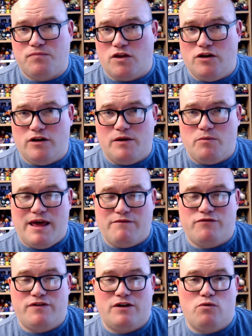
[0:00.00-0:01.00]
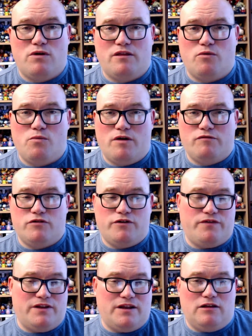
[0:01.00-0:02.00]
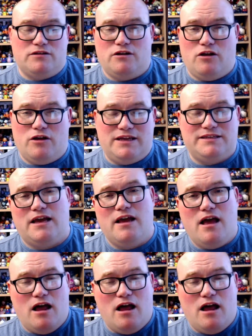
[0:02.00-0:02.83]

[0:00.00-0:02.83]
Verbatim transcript: You know, they want everything all under one roof. It's a lot, lot easier.